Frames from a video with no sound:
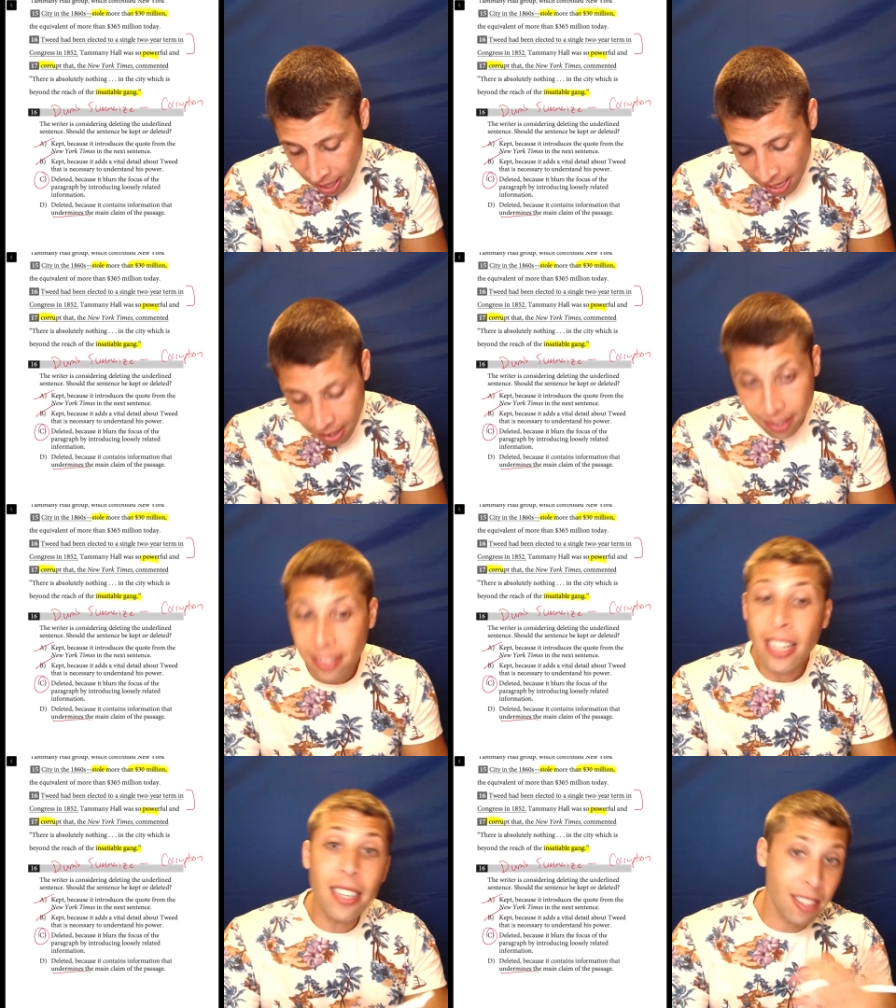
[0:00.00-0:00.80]

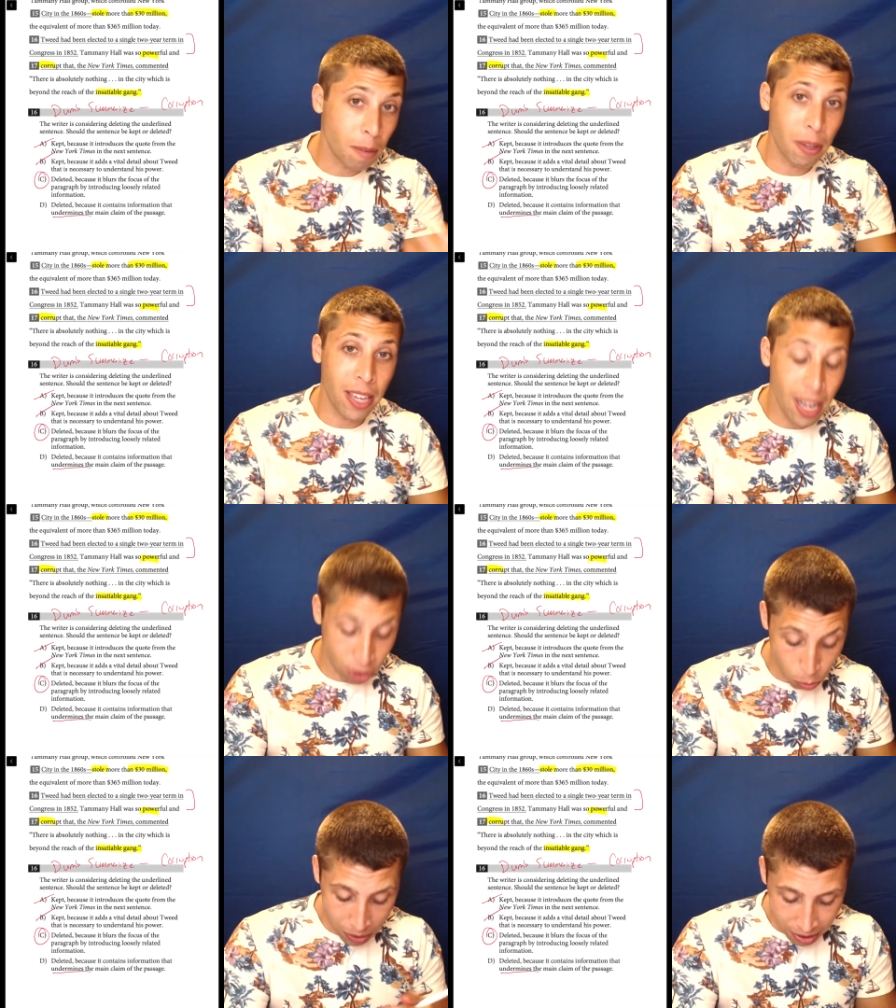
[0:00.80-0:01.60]
C is going to be the answer
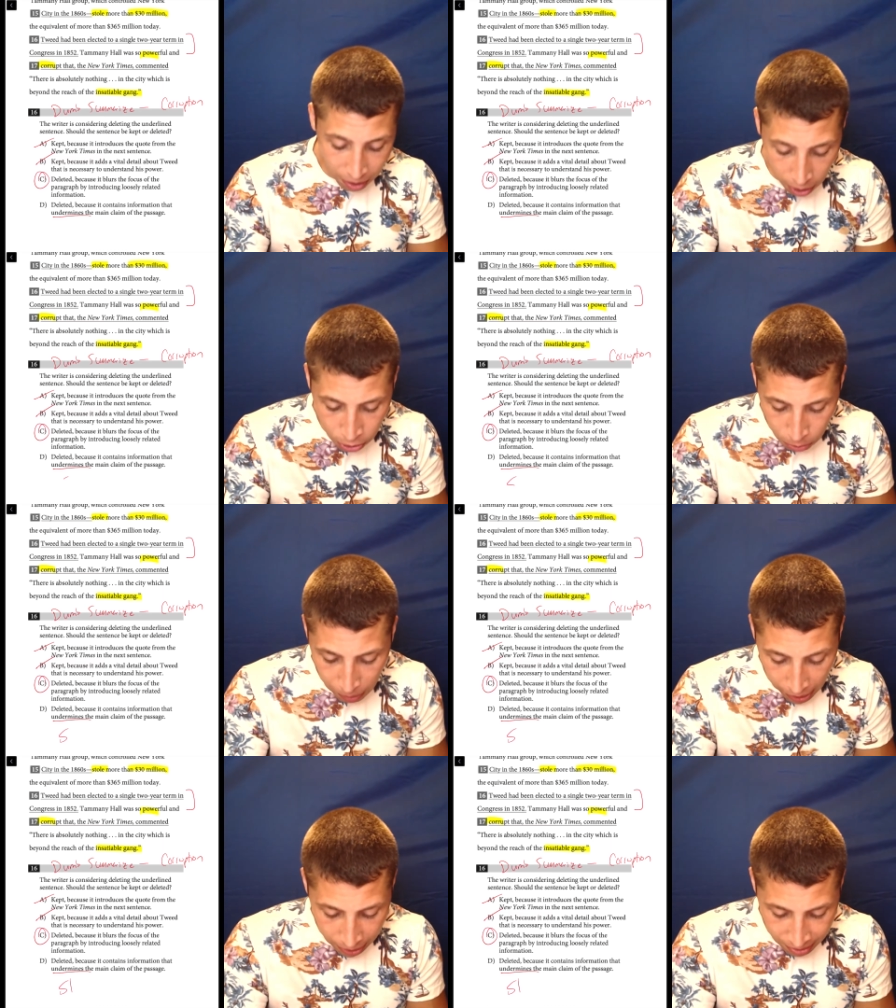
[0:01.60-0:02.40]
because
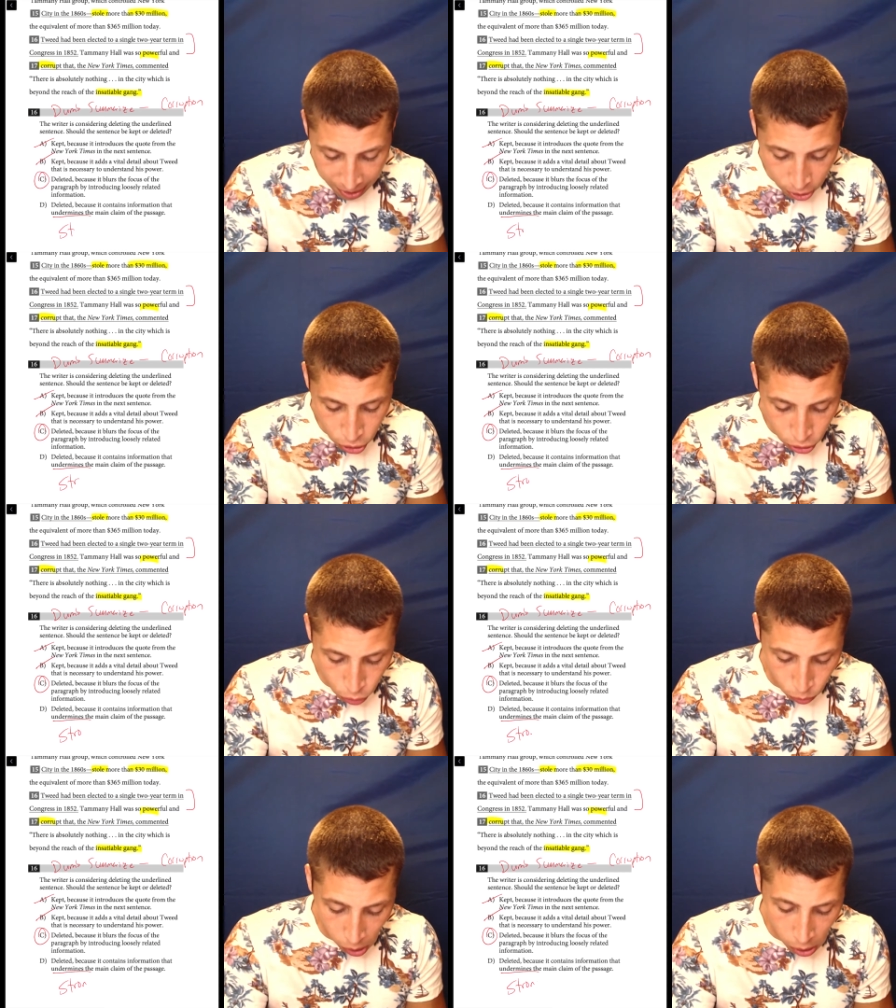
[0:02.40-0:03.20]
undermine is a
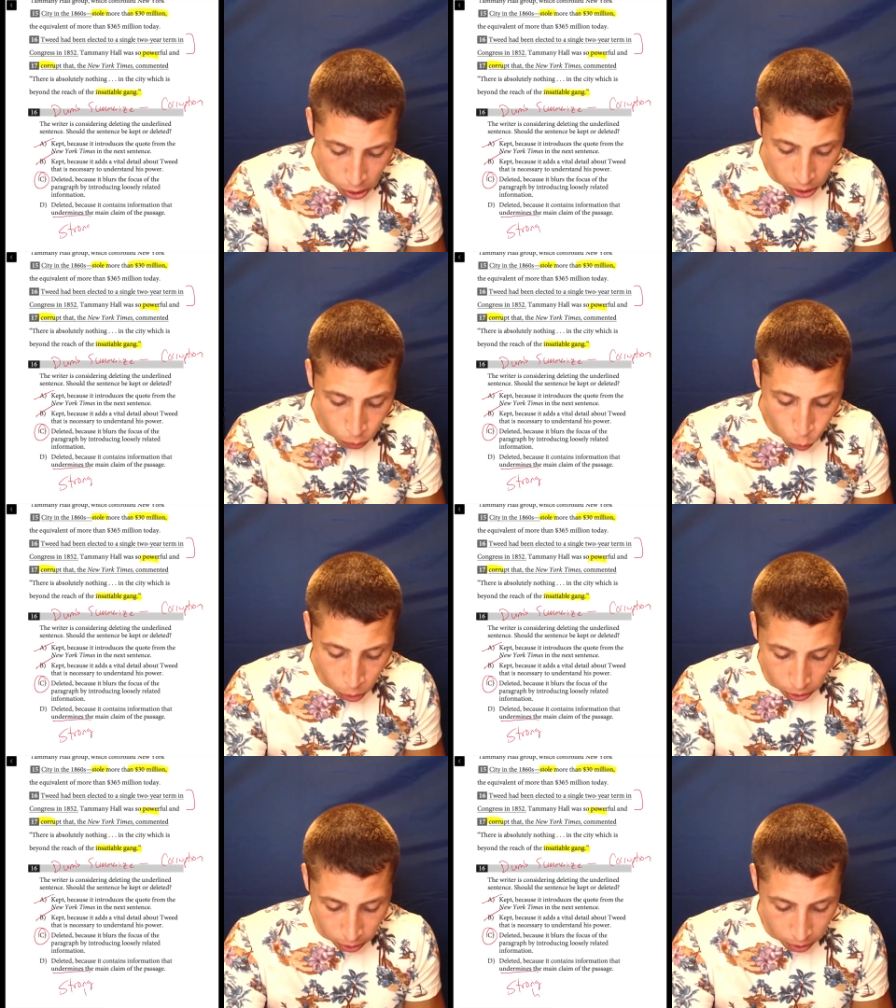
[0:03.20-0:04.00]
strong
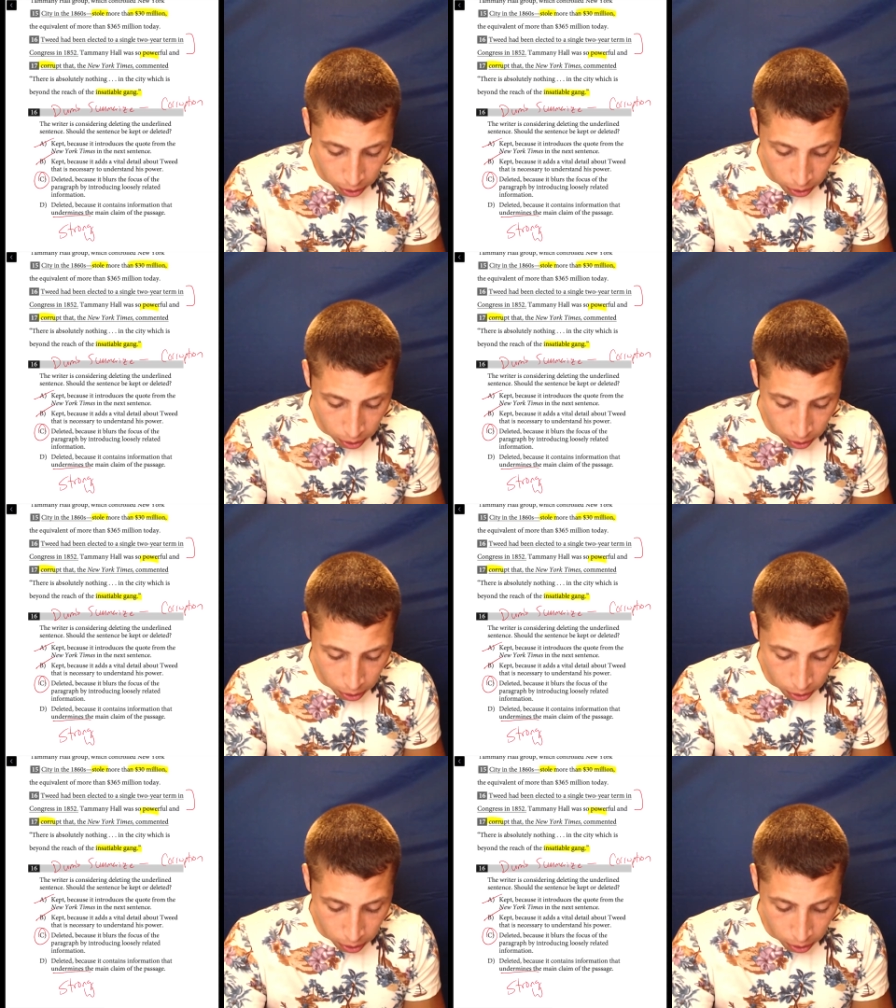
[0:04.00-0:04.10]
word.